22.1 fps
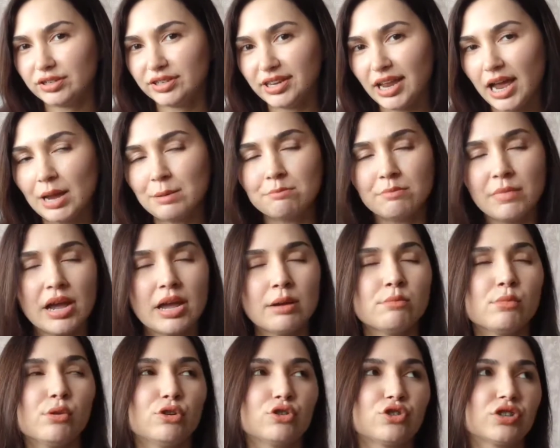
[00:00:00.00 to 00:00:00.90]
time, my
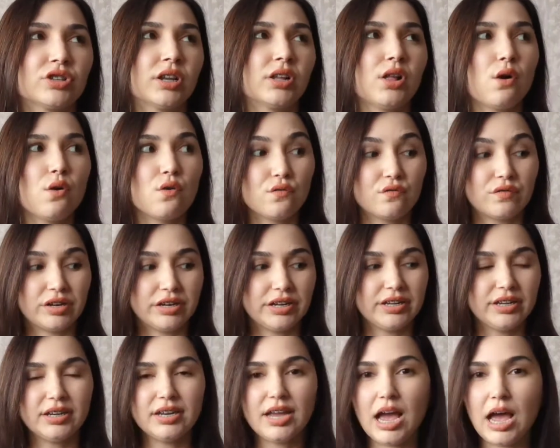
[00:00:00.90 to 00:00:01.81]
emotional
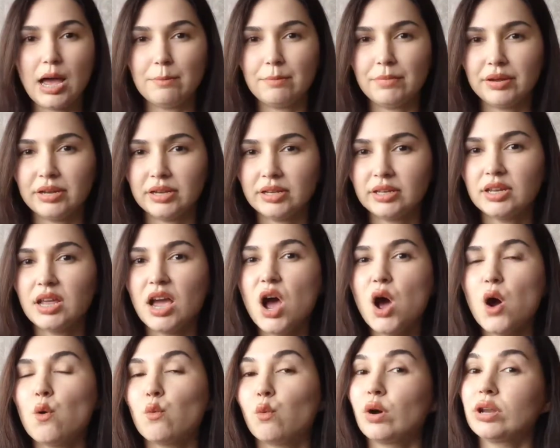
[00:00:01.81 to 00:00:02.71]
overeating happened
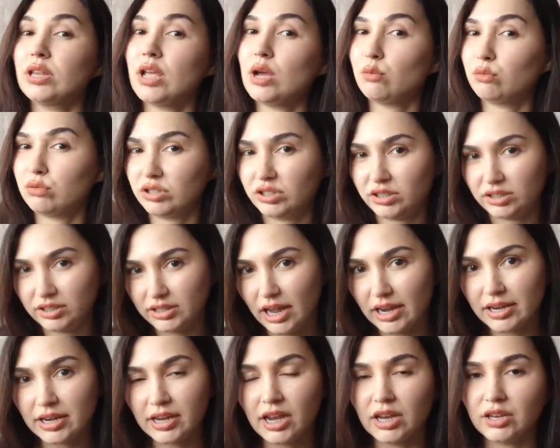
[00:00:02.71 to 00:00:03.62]
when I was
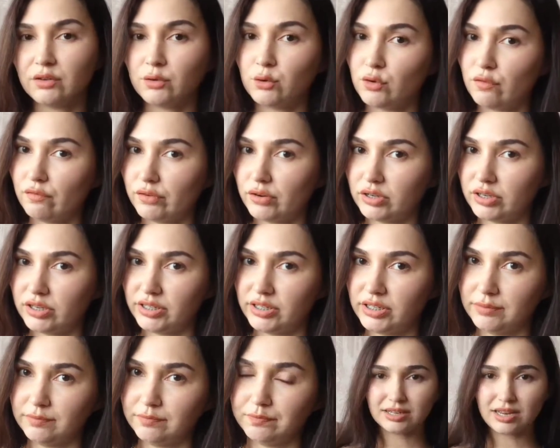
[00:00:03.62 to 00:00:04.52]
studying at
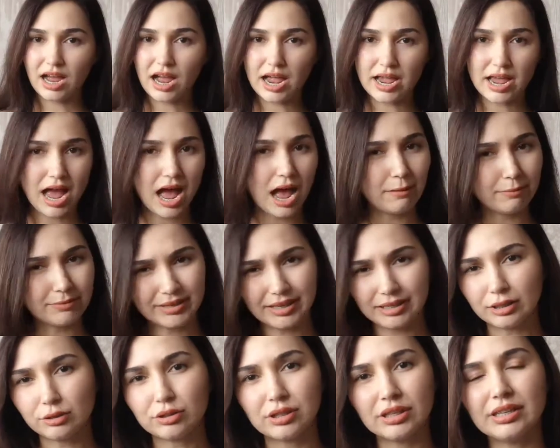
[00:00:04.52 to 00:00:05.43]
university. And I
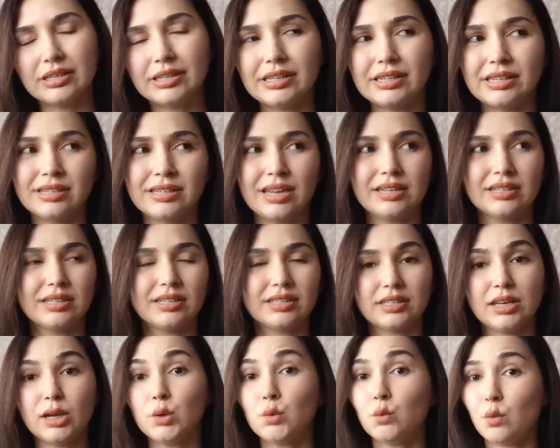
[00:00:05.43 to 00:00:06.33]
absolutely didn't
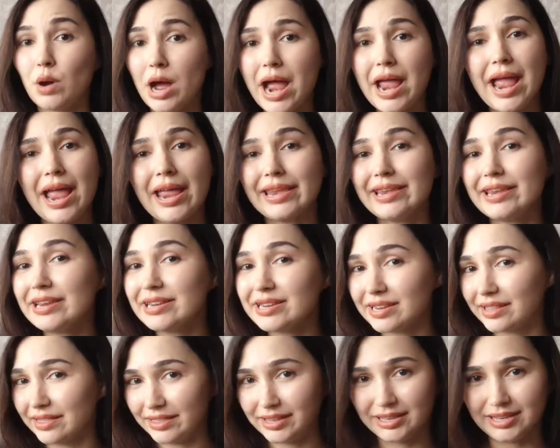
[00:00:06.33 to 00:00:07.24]
understand why I
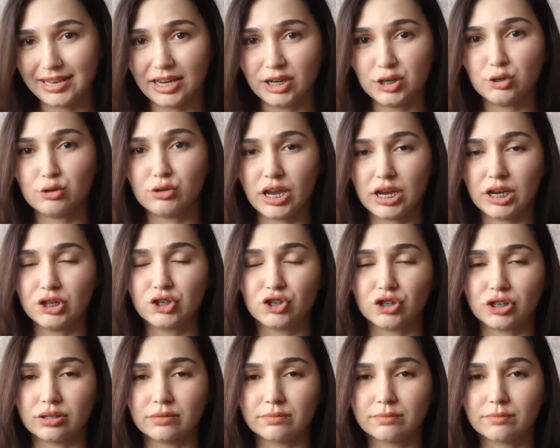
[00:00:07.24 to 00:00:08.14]
needed this
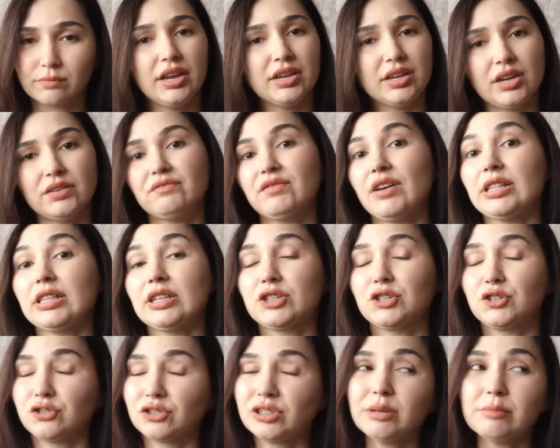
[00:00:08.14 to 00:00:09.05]
education. And I felt
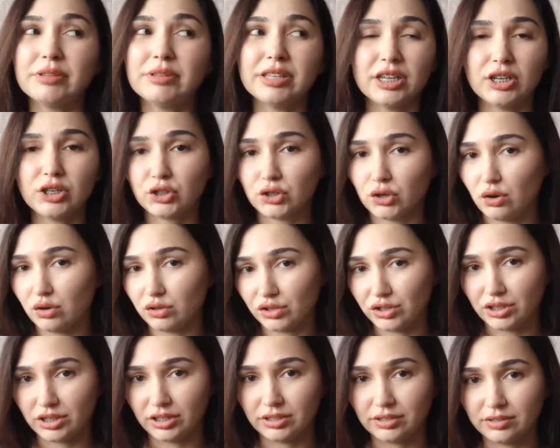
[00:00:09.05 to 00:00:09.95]
extremely
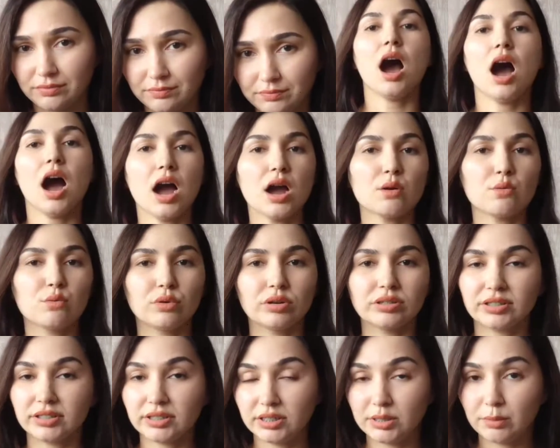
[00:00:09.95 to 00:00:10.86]
exhausted. I
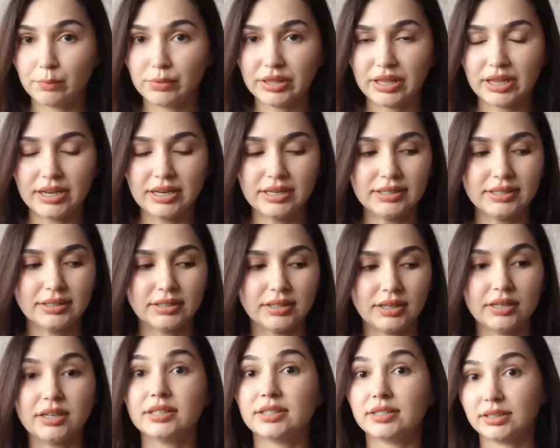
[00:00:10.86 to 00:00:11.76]
was in a place,
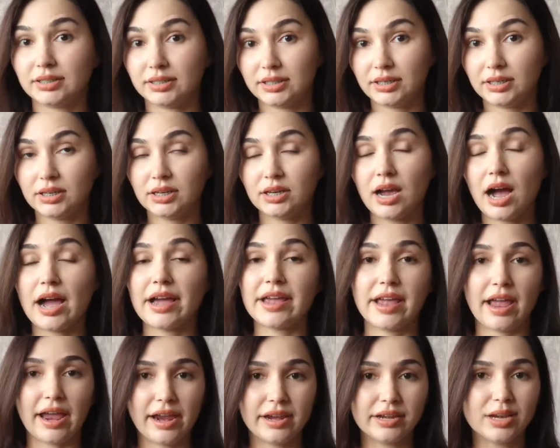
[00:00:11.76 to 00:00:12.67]
in a city I
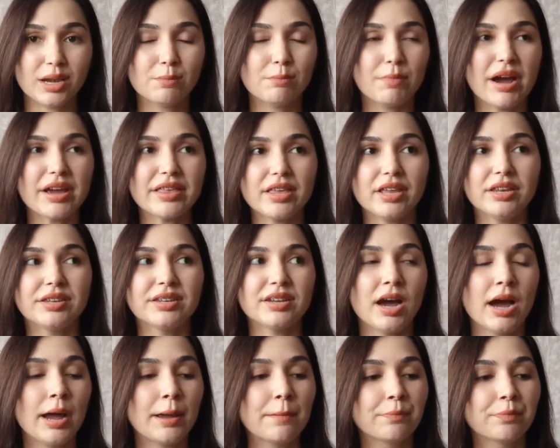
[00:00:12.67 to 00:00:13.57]
hated by that
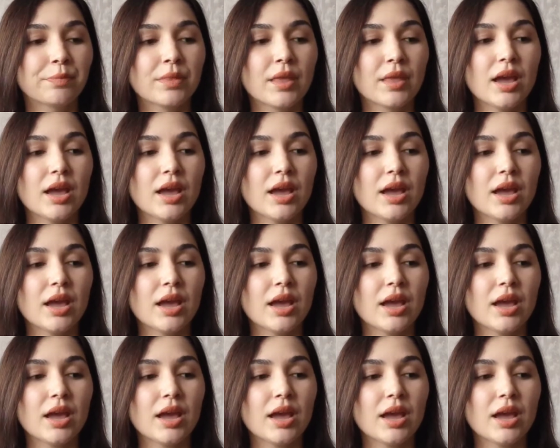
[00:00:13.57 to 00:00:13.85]
time.